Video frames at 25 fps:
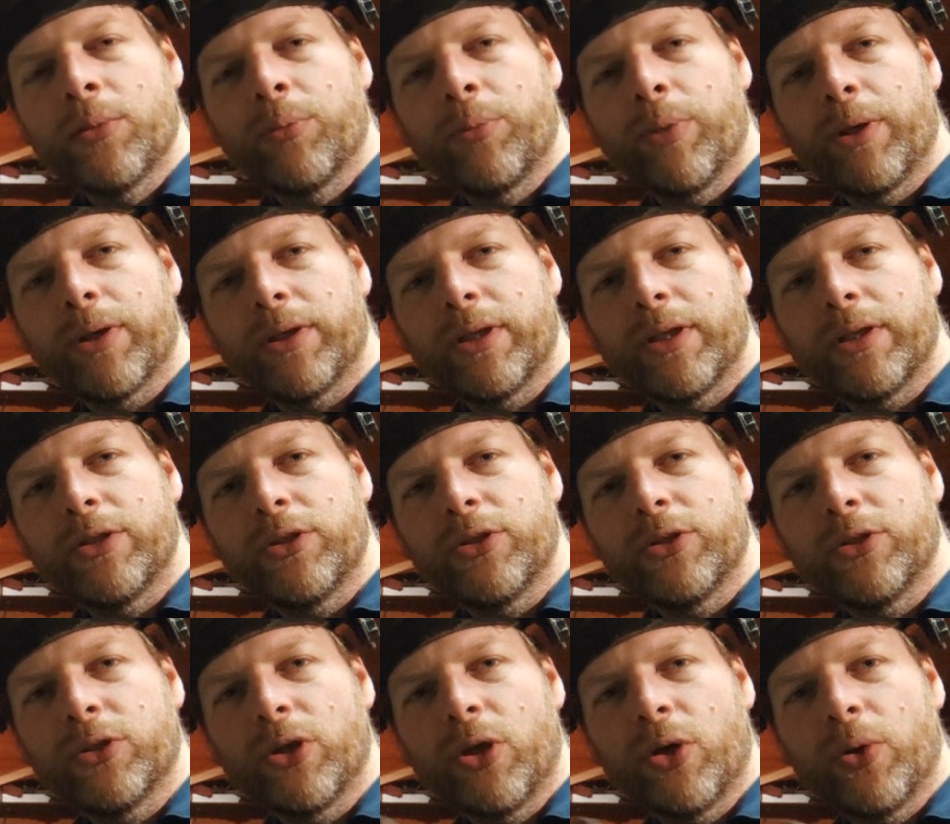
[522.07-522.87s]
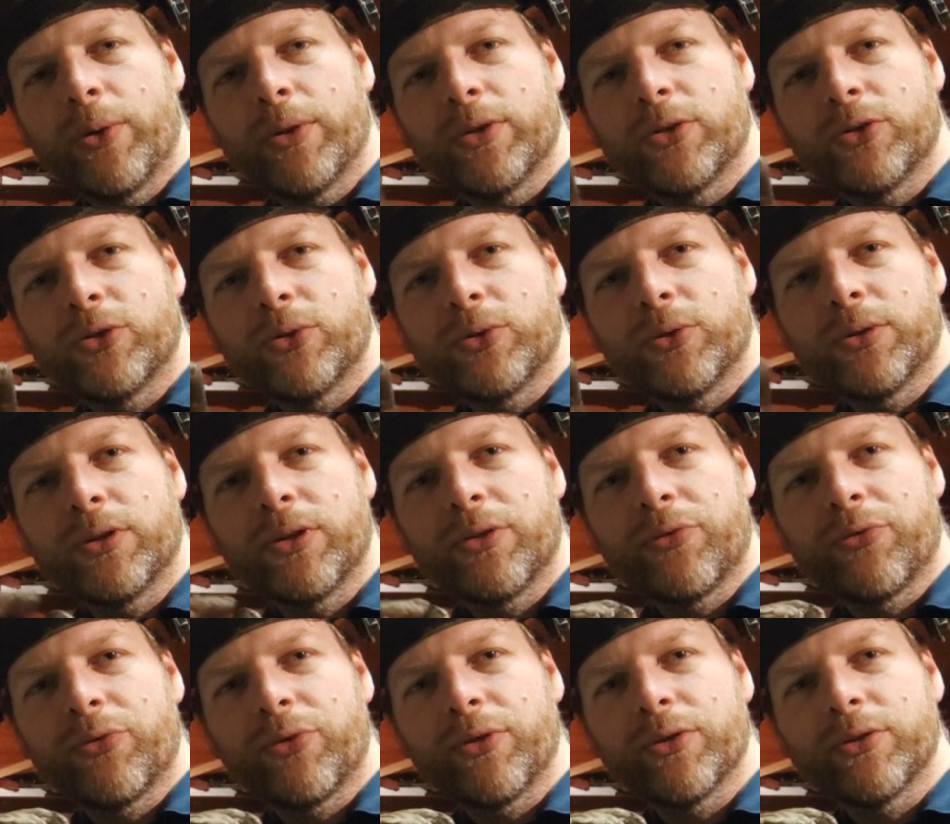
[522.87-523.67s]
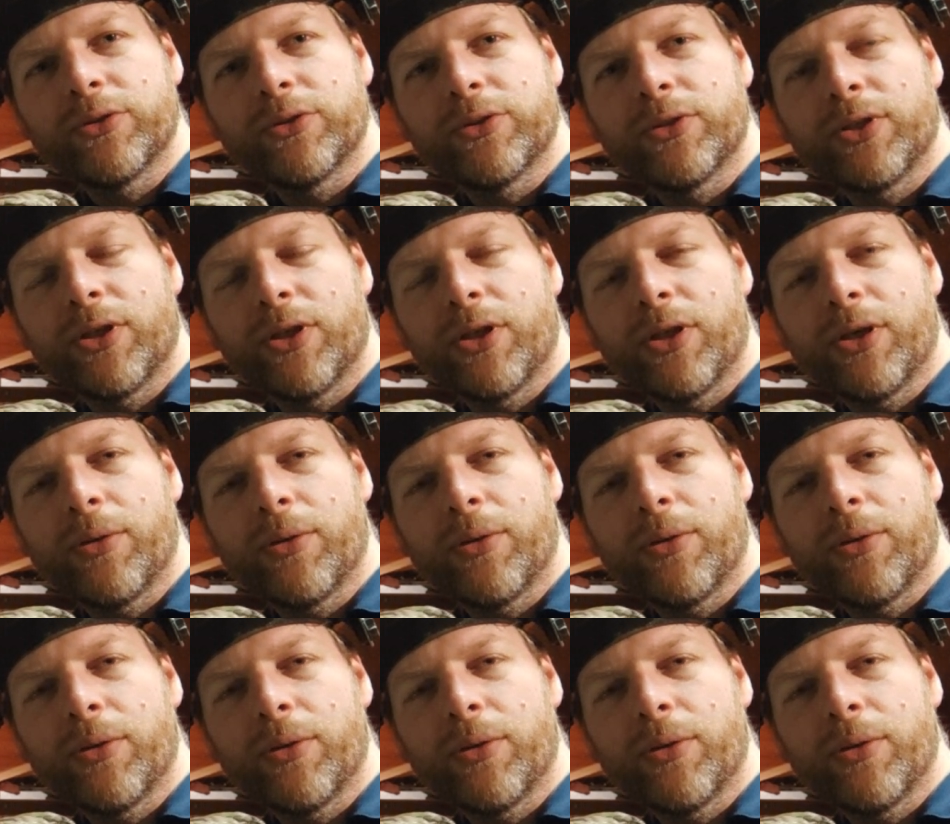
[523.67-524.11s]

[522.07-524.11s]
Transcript: but then you go into a different